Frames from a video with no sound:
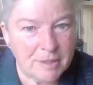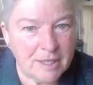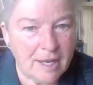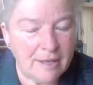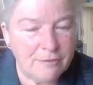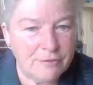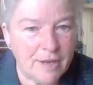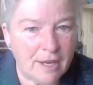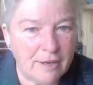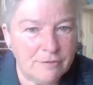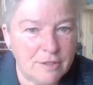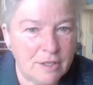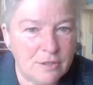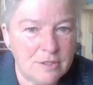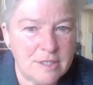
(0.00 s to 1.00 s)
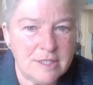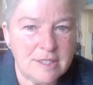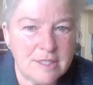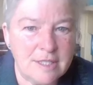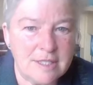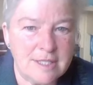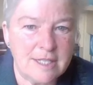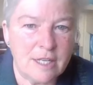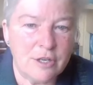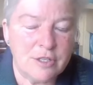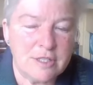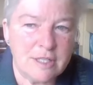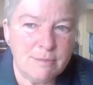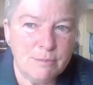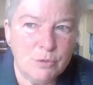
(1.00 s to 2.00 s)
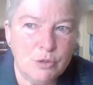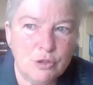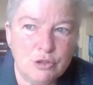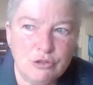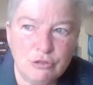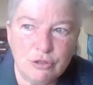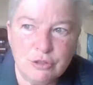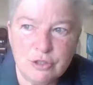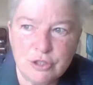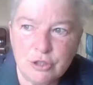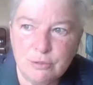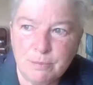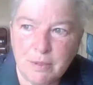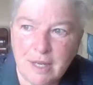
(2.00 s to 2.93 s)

And I've noticed that slugs are more drawn to